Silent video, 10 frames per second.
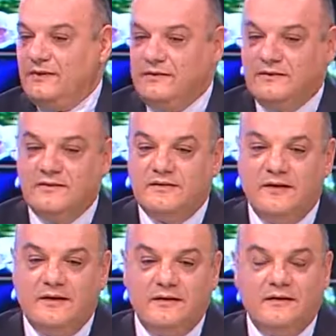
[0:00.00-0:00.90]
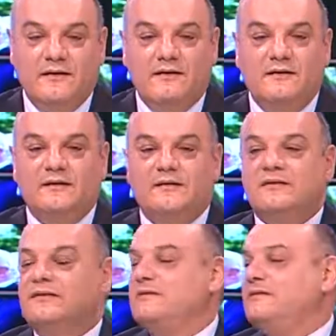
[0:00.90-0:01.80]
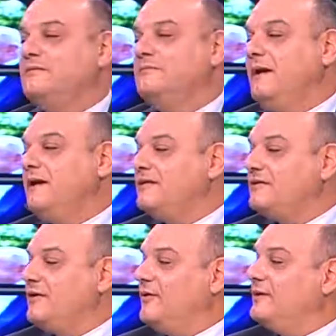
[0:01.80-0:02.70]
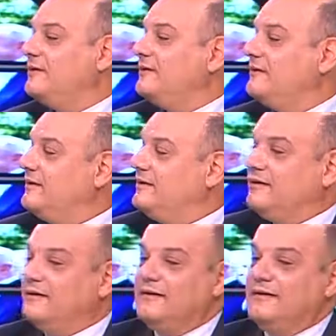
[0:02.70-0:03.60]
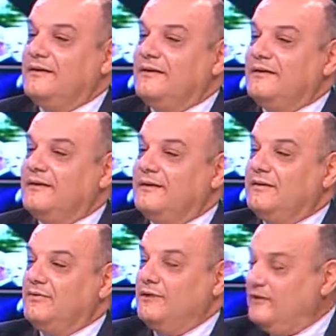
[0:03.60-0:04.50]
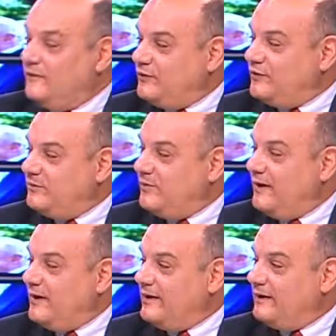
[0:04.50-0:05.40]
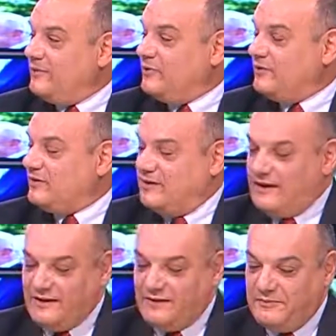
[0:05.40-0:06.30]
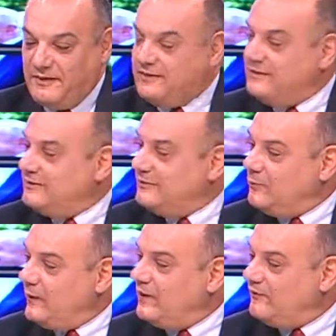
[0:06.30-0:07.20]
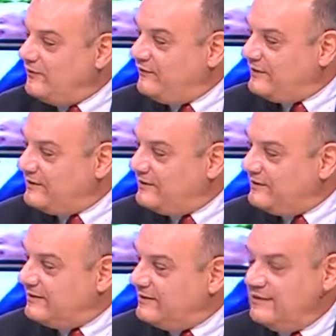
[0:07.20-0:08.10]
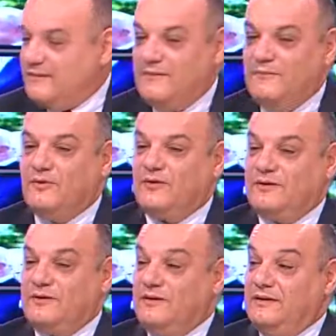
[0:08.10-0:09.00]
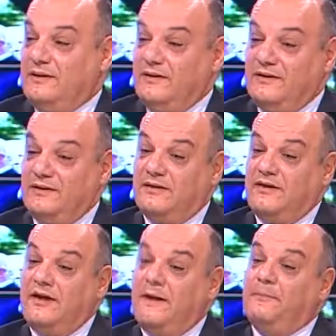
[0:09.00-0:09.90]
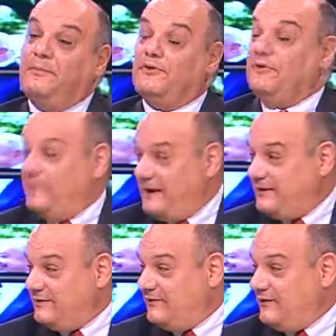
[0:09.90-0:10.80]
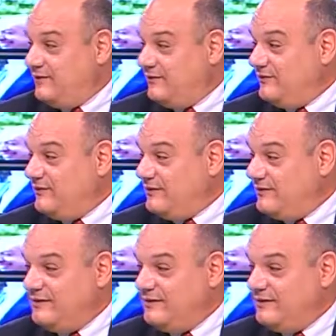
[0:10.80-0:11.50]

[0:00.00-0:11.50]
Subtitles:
You can say, this man is going to live with me. Why? Because he likes my way of living. Because there is a prospective way of living.